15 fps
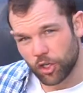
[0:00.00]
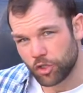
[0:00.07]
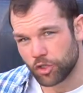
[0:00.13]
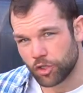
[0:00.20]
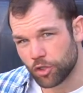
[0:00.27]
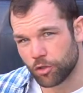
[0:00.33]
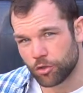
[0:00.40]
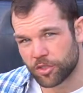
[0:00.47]

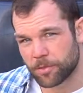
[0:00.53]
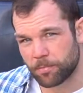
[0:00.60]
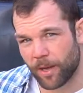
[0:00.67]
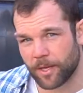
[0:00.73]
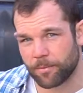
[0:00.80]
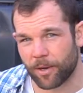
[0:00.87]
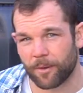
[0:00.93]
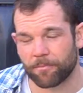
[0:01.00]

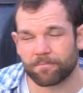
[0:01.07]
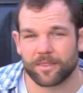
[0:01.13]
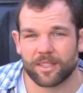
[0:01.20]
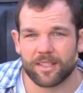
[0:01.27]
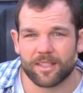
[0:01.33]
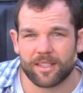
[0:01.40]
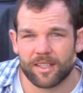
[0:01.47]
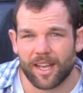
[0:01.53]
newspaper.
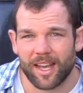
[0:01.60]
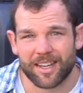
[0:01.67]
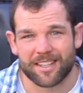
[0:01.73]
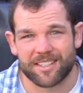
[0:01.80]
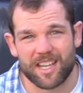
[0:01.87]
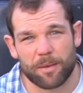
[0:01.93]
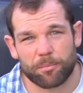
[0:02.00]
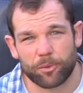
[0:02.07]
And
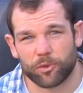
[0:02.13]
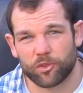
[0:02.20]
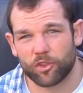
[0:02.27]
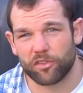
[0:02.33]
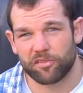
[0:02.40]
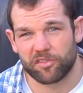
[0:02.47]
examples of